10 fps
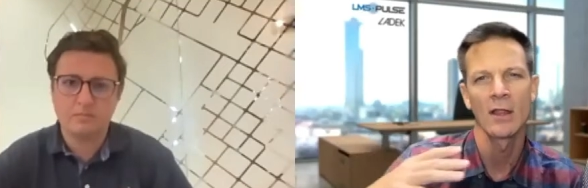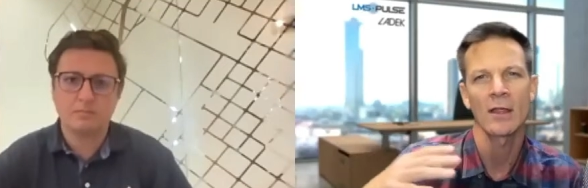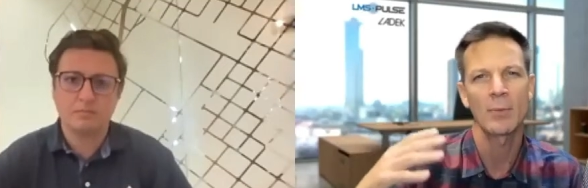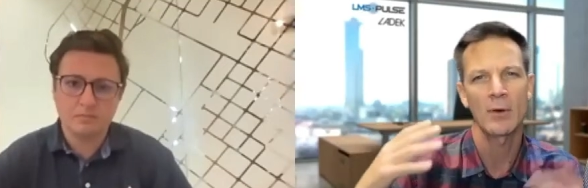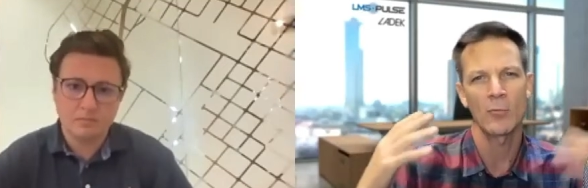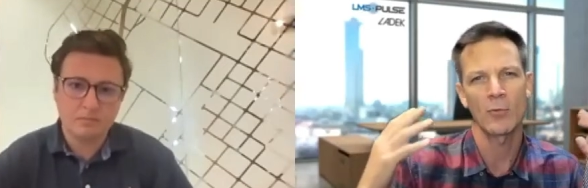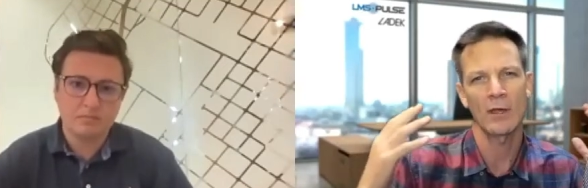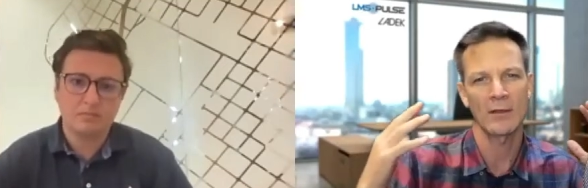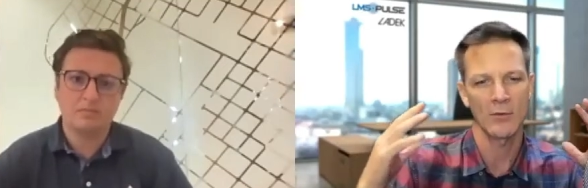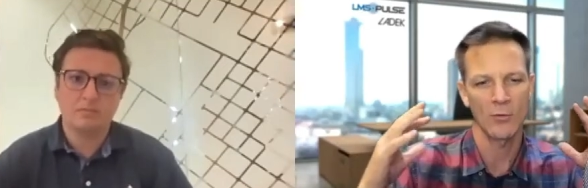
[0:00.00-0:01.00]
Speaker 1: like, but
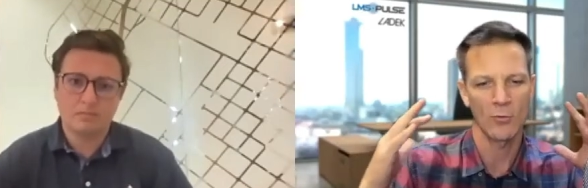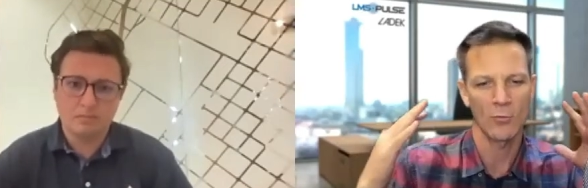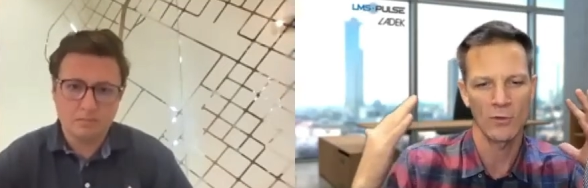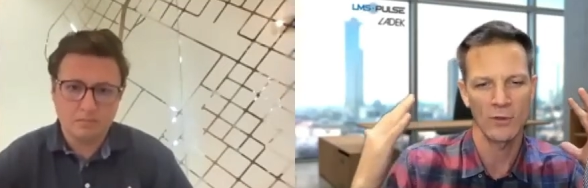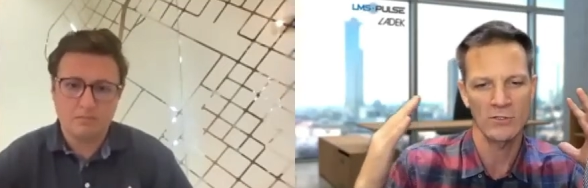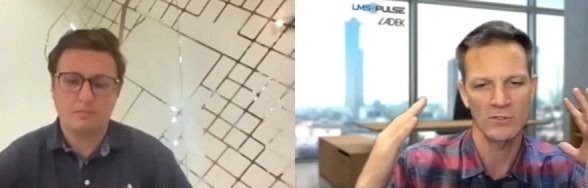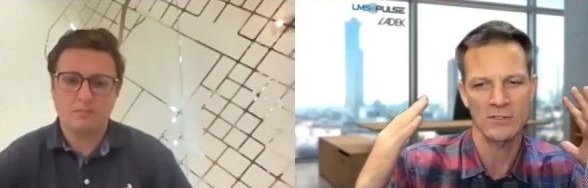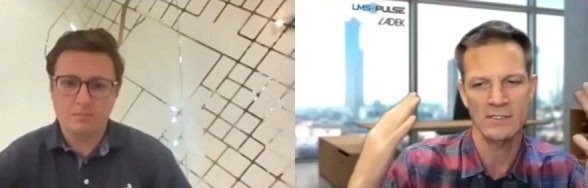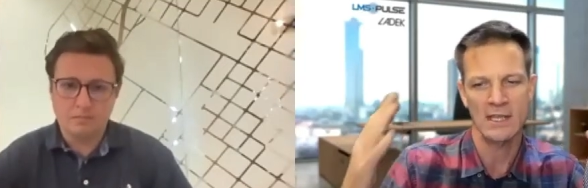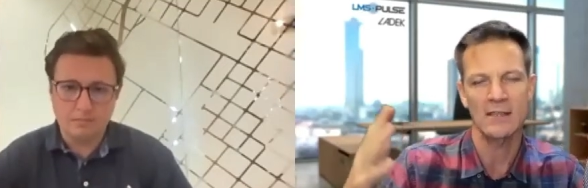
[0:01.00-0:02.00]
like let's
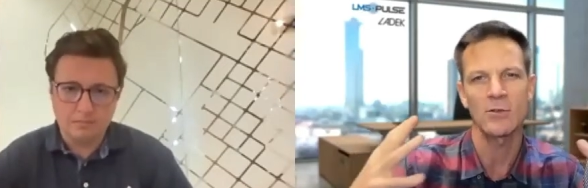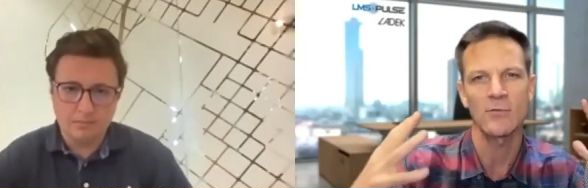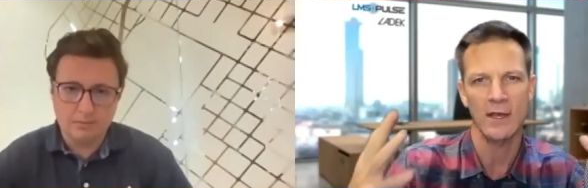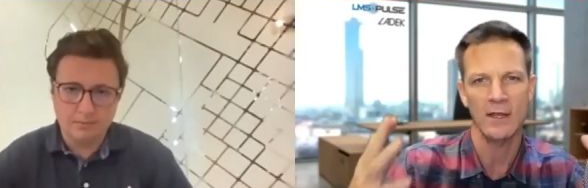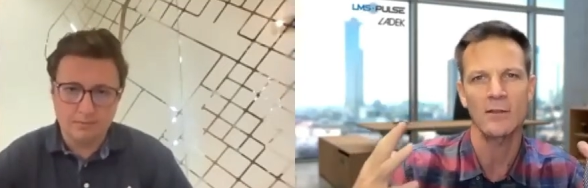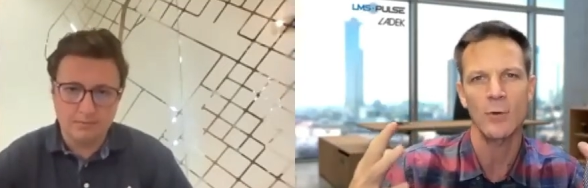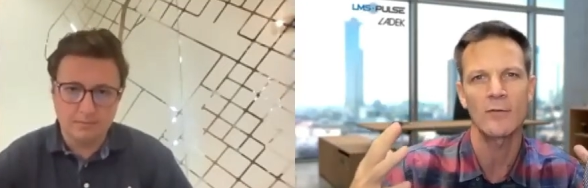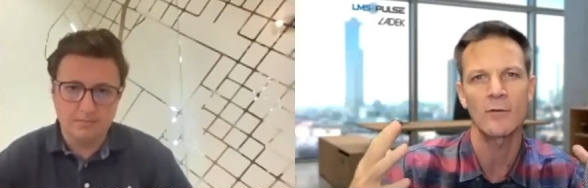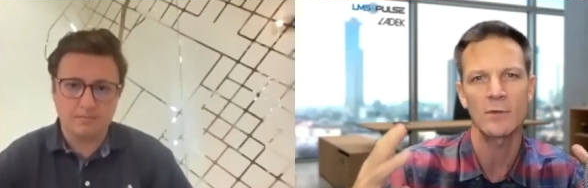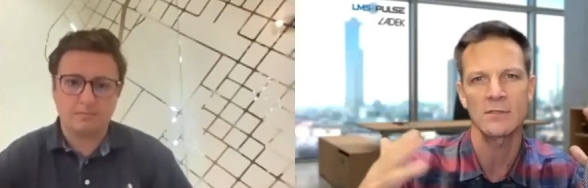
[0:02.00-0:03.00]
just say that you've got a
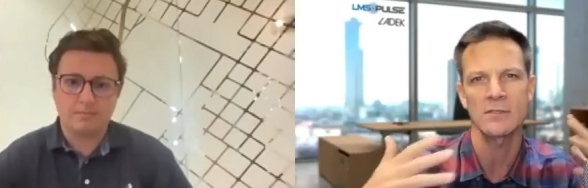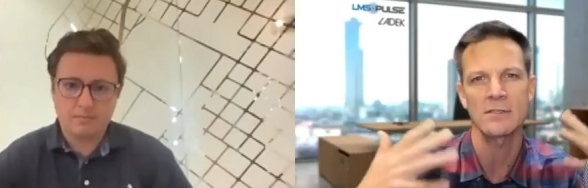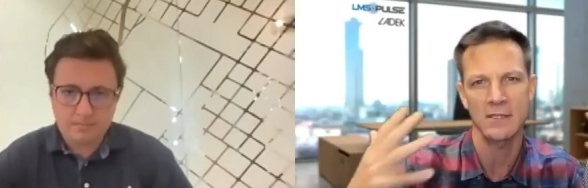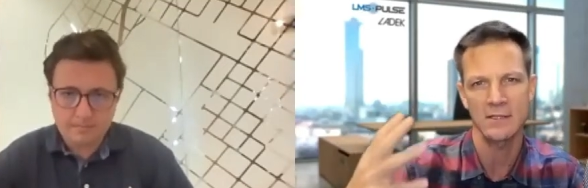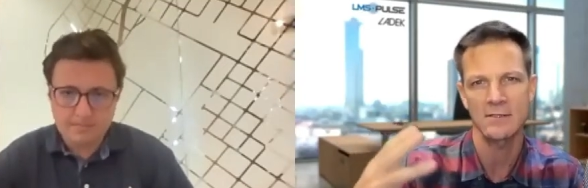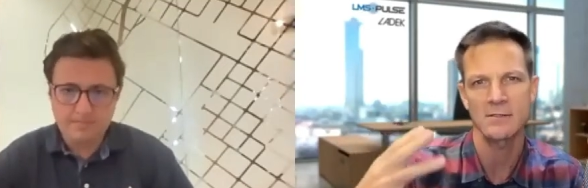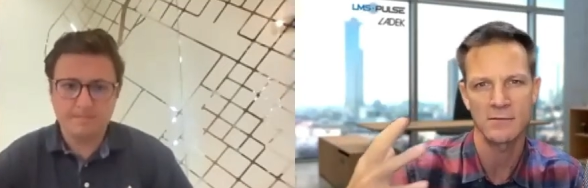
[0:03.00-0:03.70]
thriving business that is